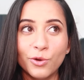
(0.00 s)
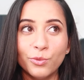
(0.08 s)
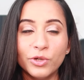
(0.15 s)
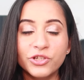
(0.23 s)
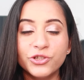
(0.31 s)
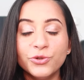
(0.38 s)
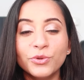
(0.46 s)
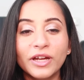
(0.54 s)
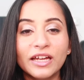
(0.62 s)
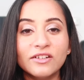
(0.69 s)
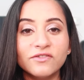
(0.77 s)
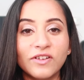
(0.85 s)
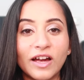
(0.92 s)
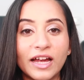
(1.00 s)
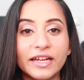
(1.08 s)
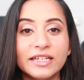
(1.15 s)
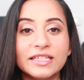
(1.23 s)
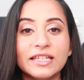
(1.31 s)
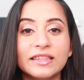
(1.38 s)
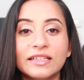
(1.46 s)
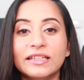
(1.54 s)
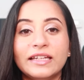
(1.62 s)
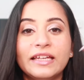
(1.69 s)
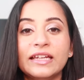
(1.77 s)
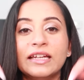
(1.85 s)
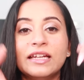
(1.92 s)
which you can find in the
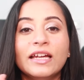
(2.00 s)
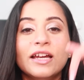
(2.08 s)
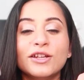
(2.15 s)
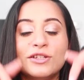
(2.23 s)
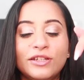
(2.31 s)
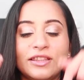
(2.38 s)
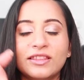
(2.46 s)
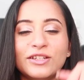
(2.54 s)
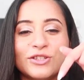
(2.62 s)
link in the